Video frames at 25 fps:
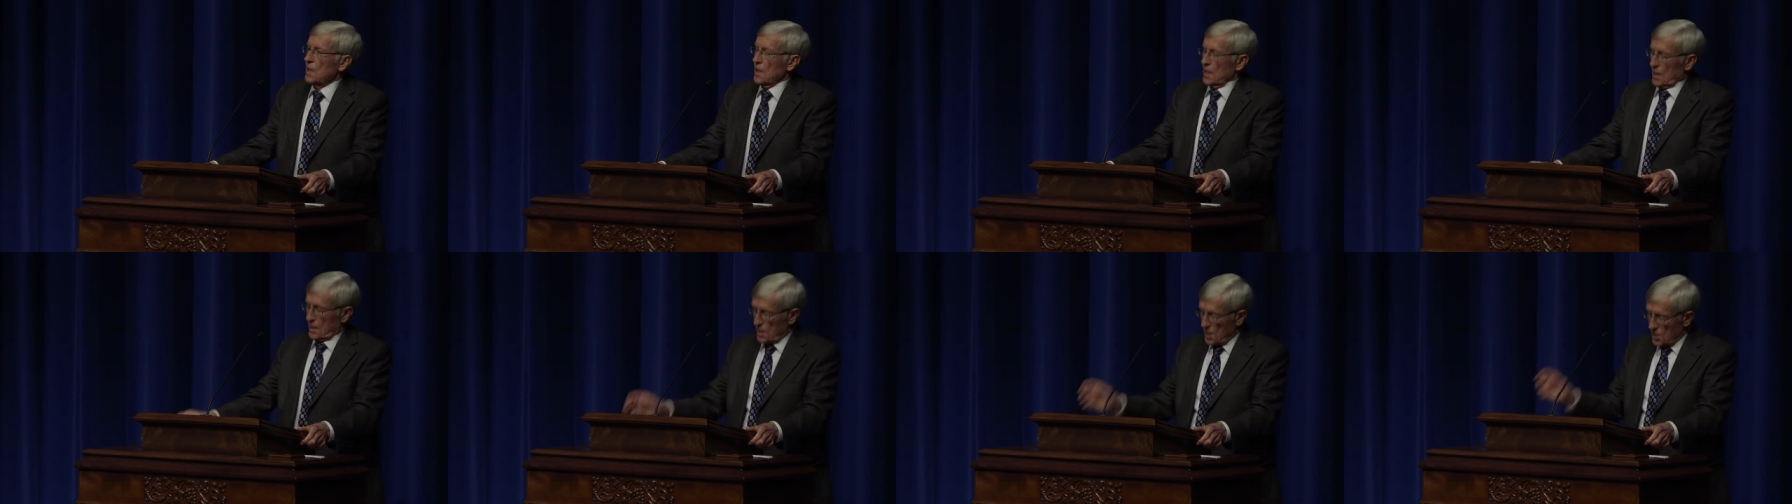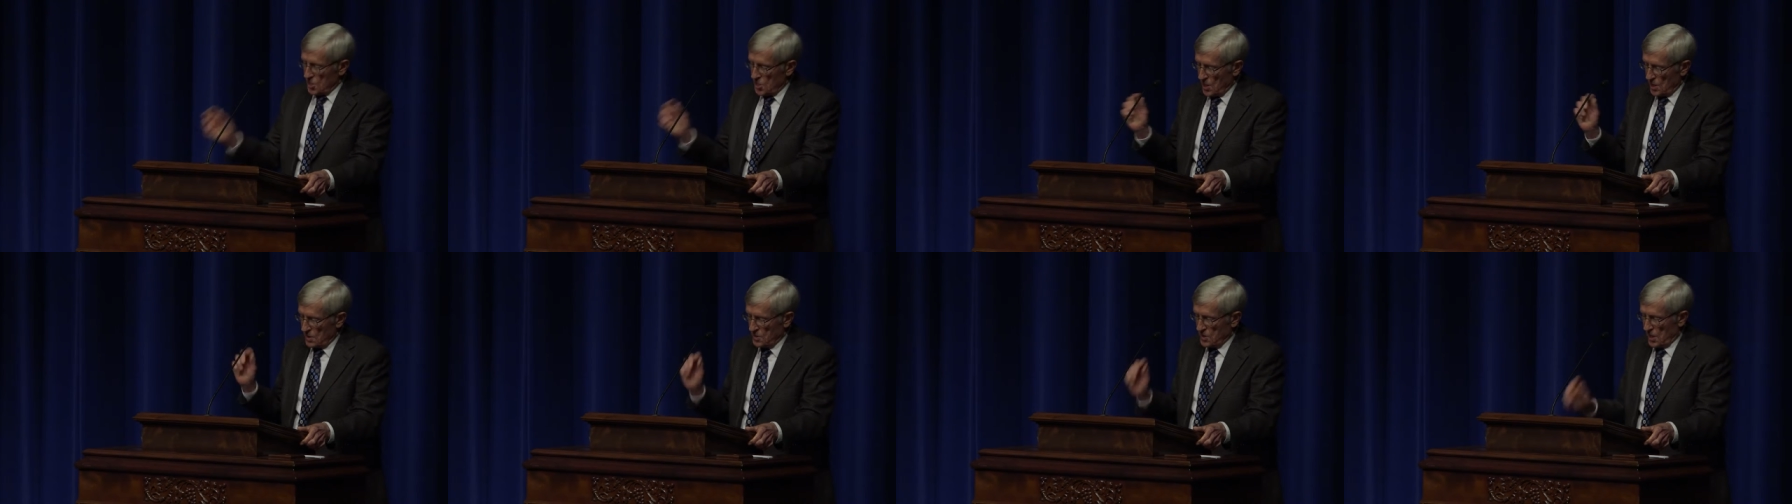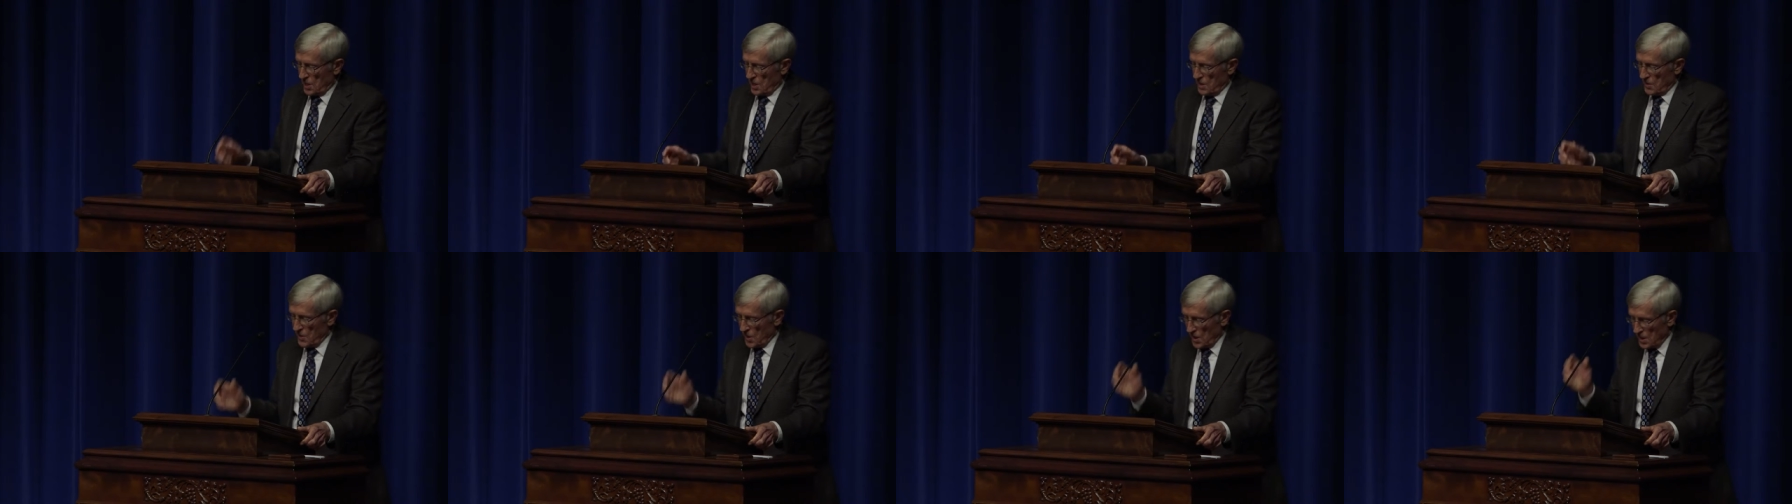And they said
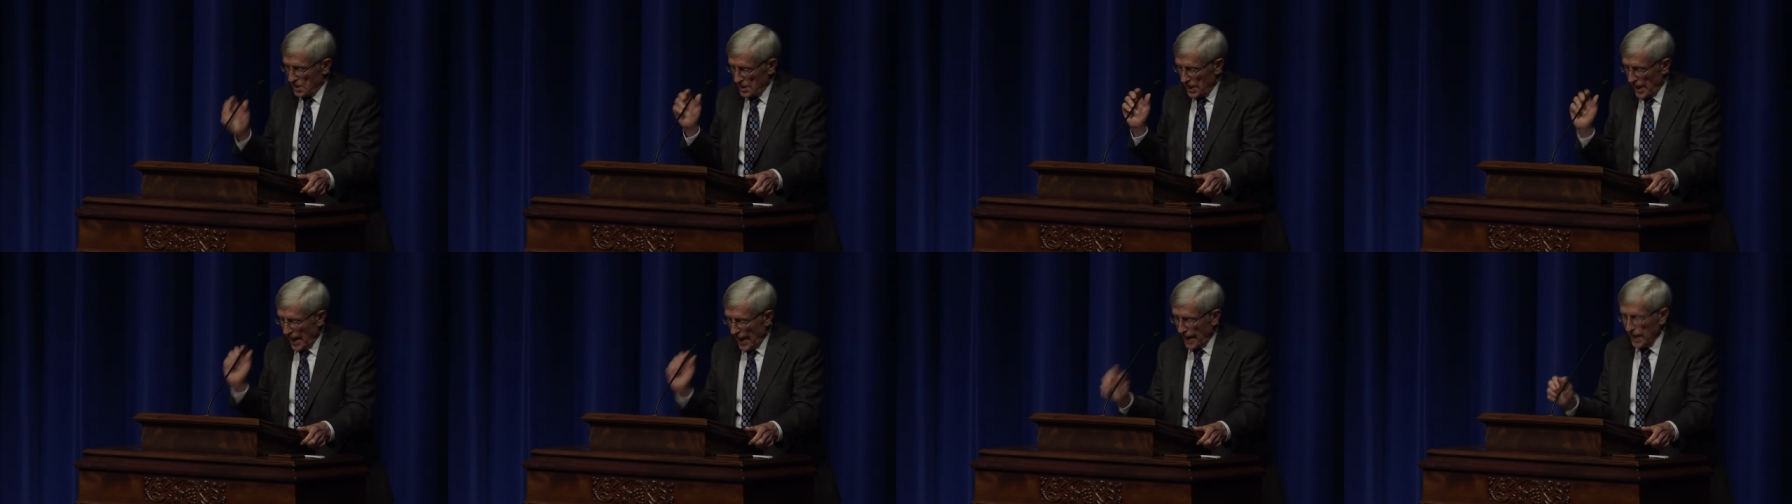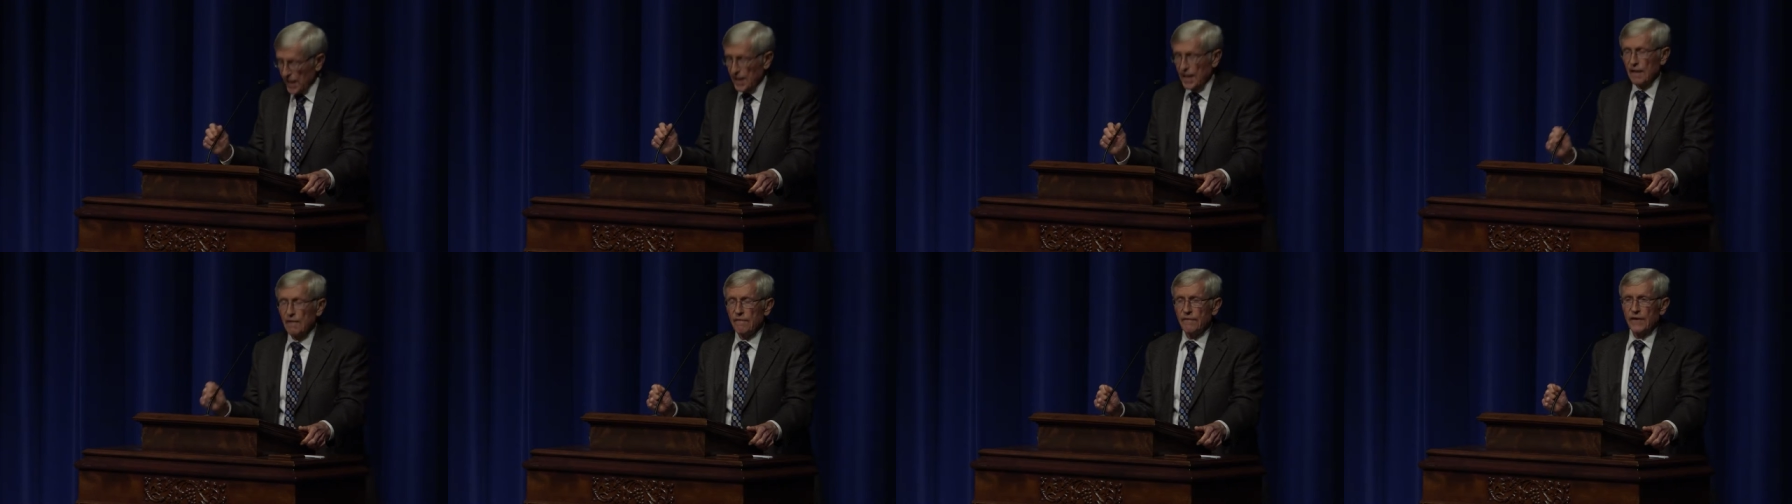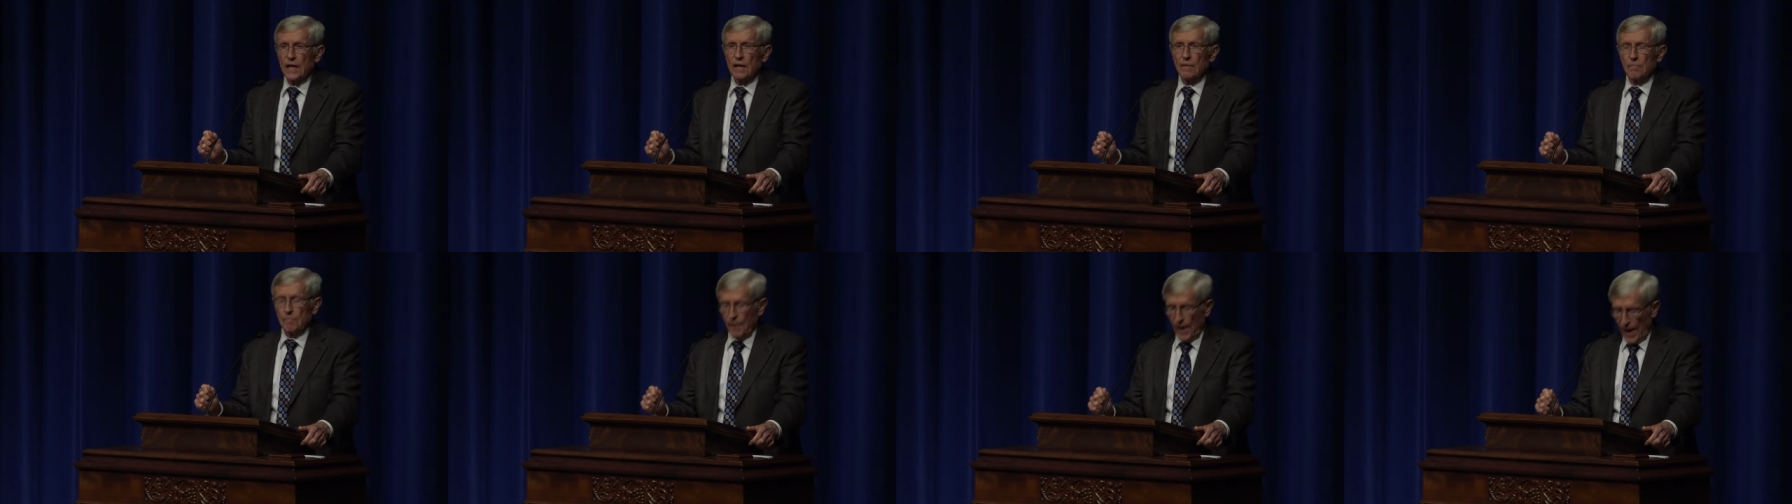that the negative
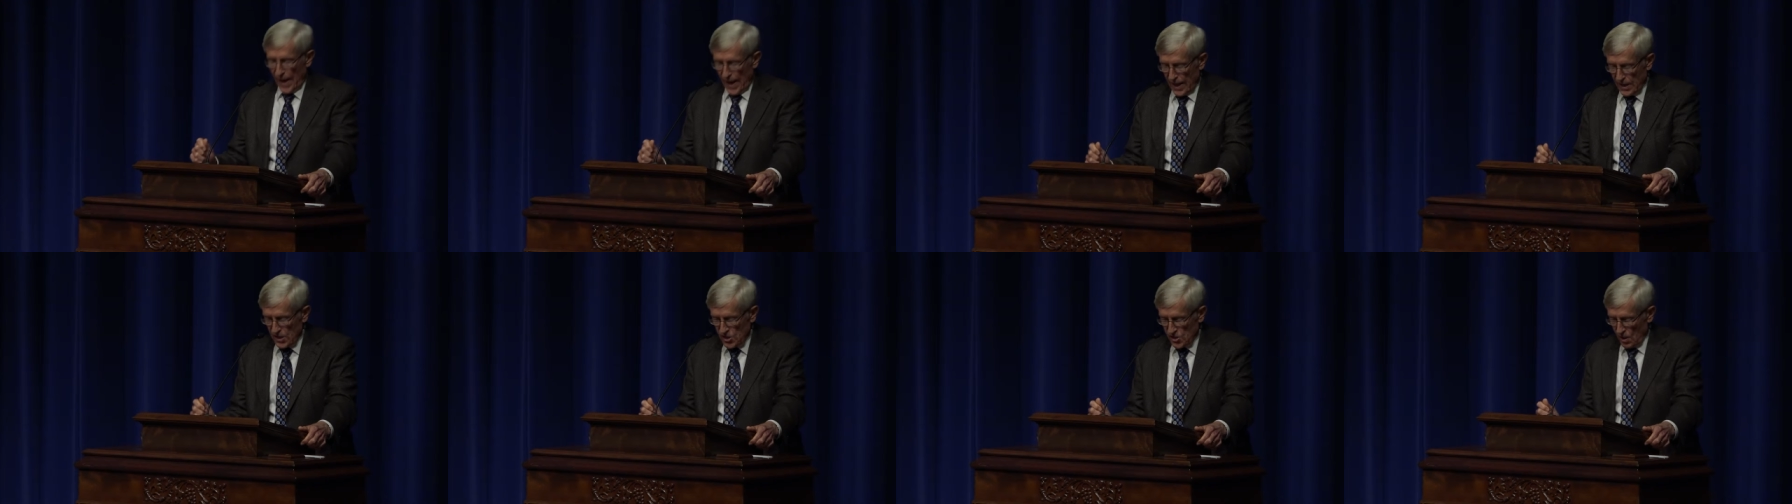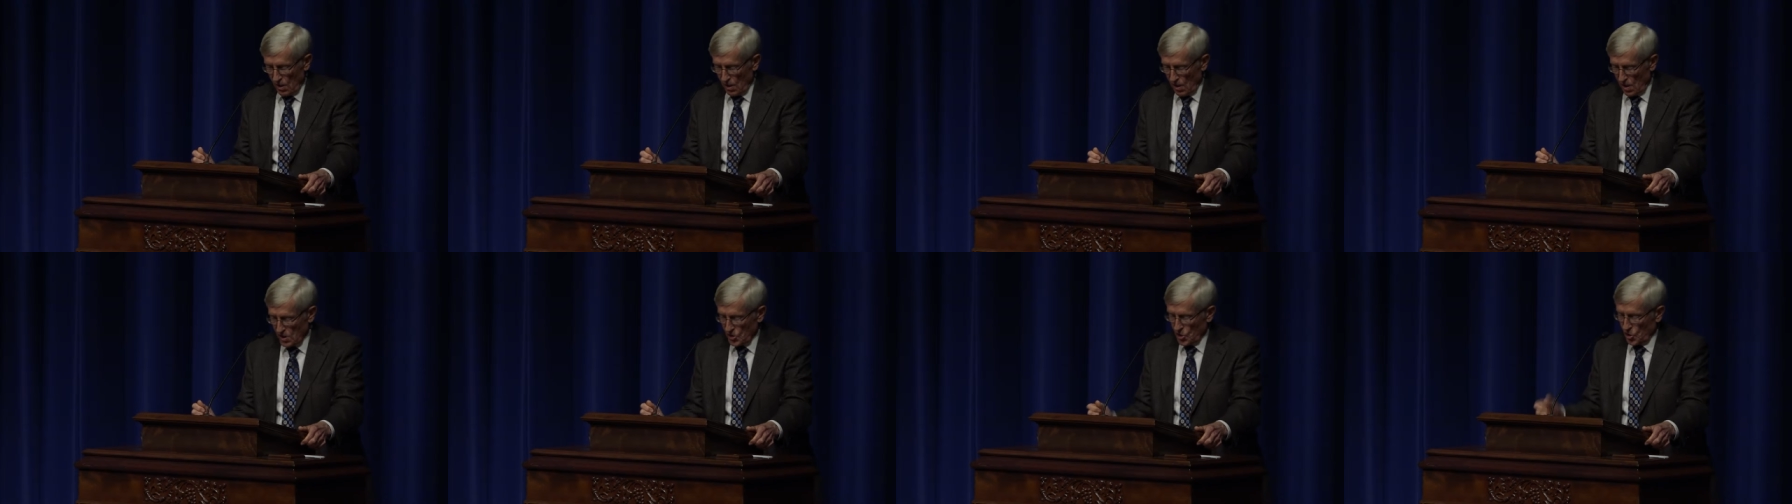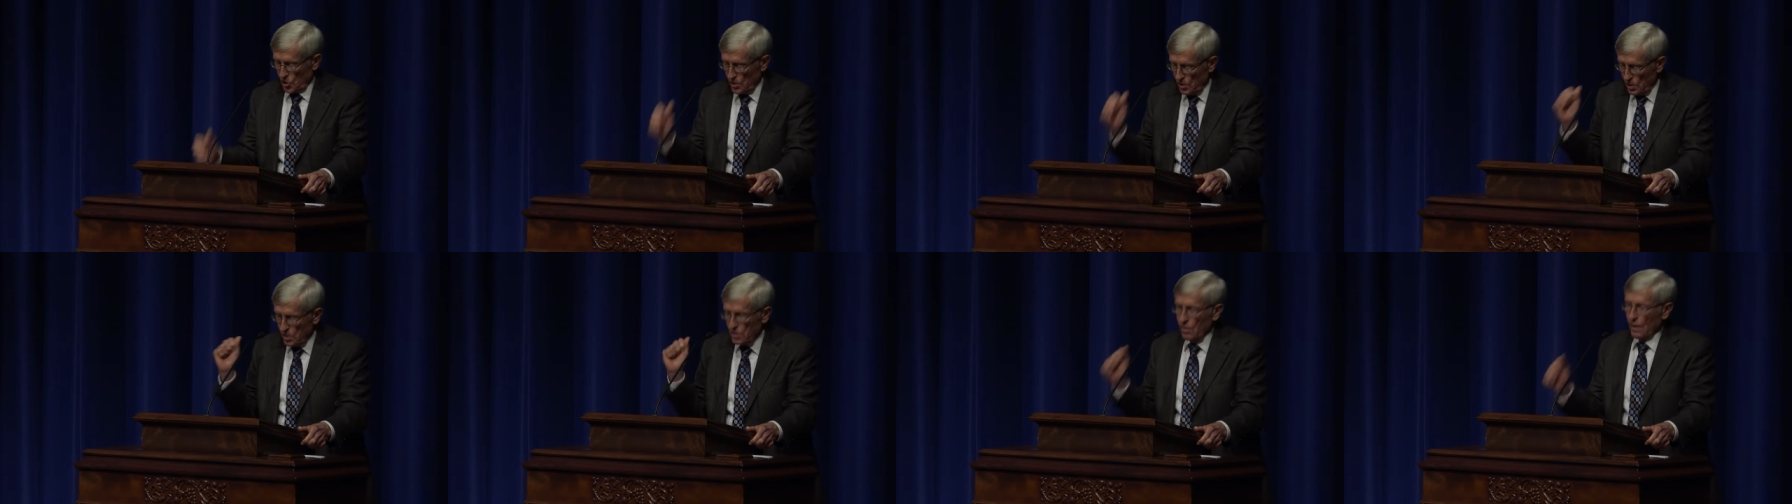impacts are
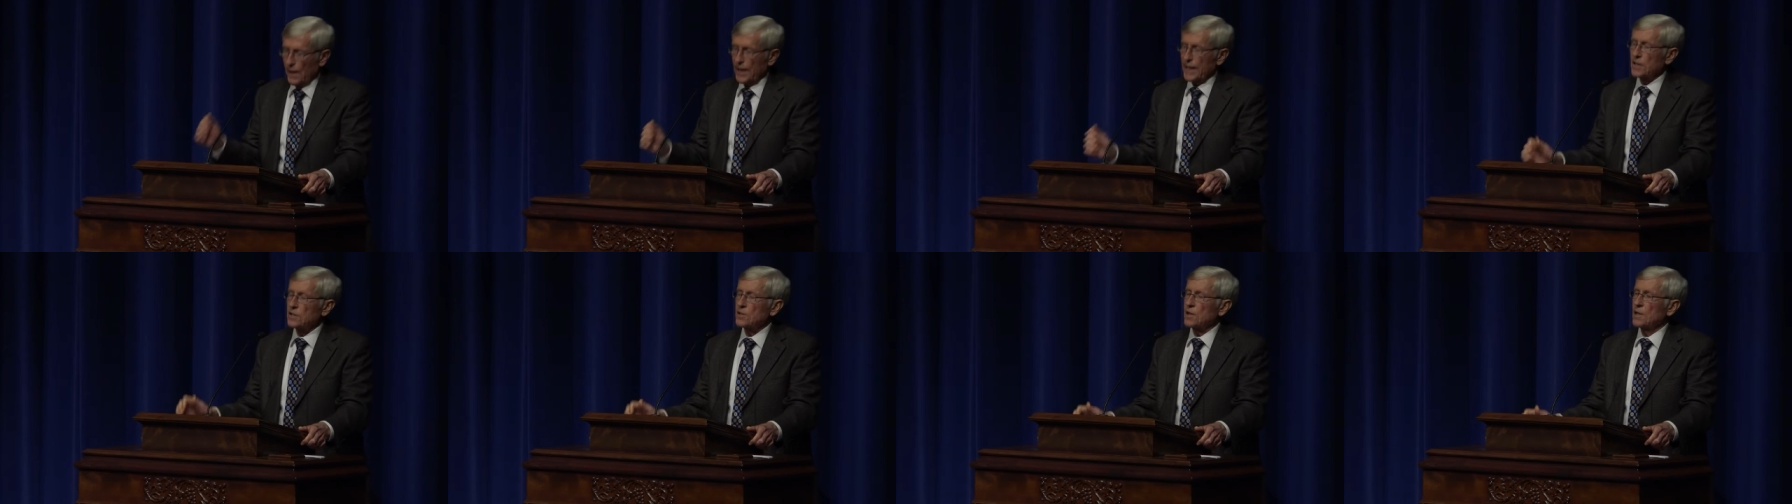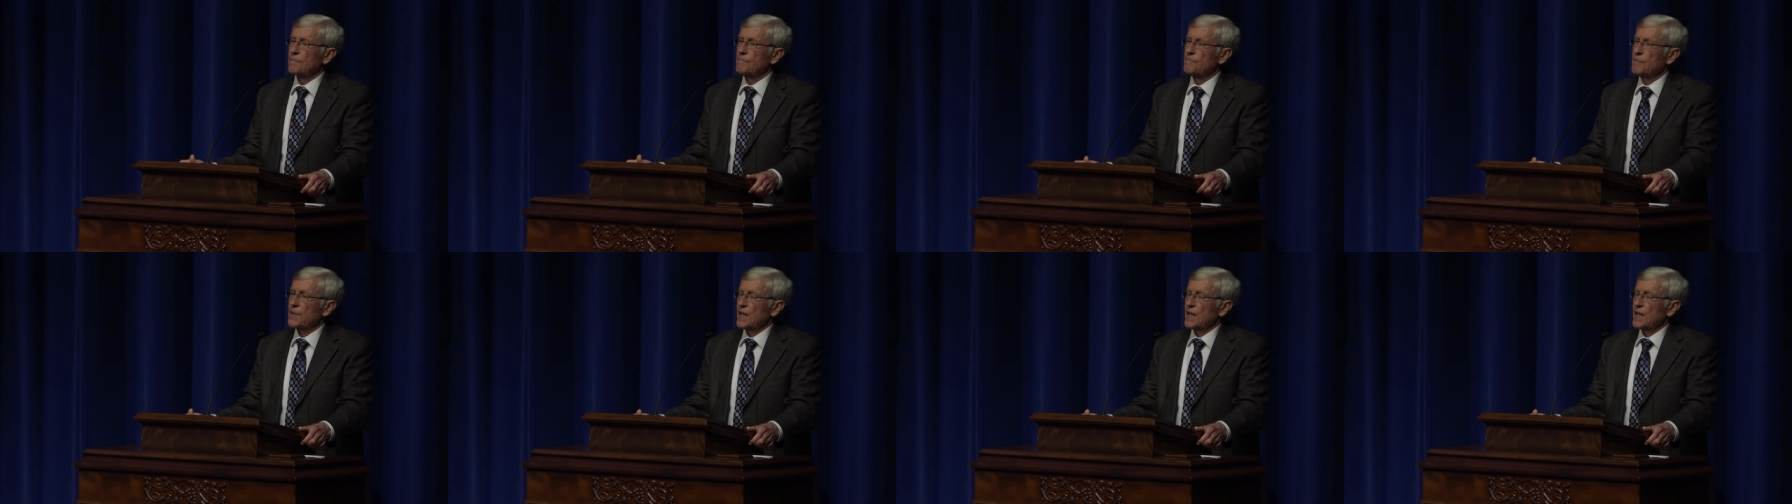too great,